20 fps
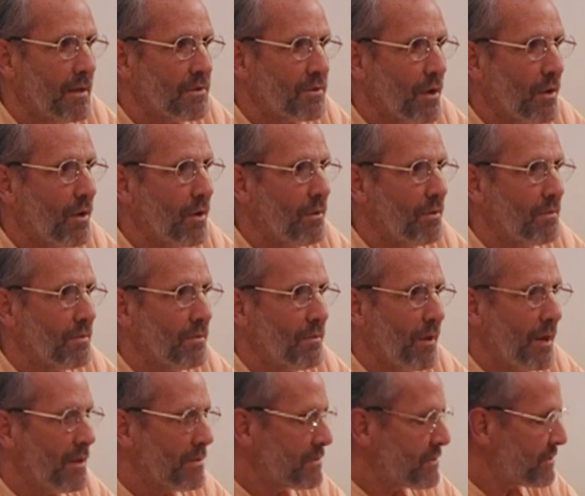So
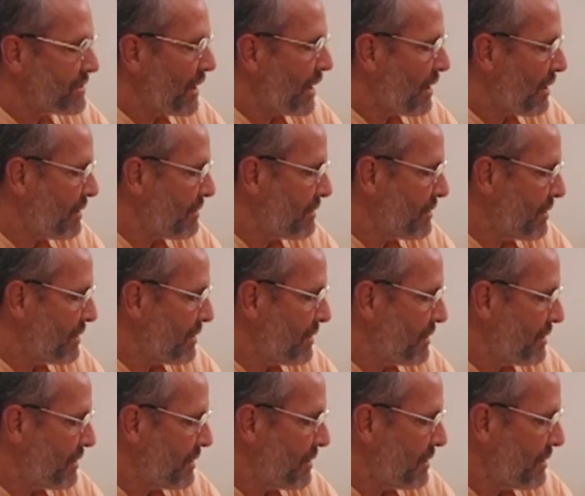once
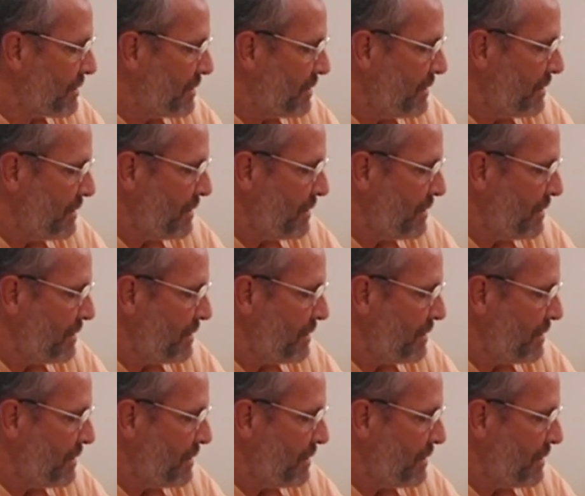our